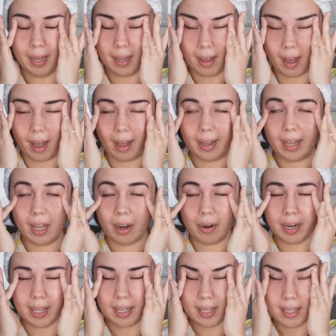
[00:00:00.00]
my eye
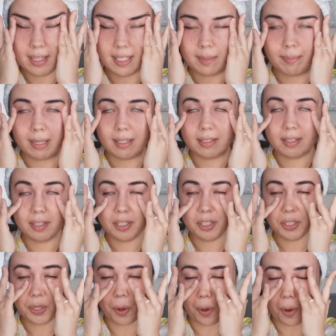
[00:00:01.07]
area has been
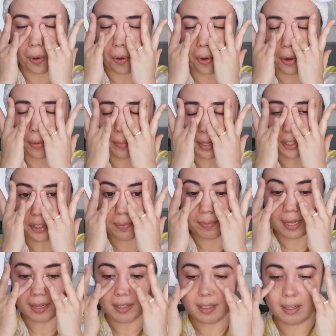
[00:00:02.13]
so
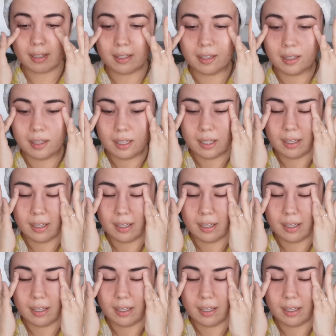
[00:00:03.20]
much better.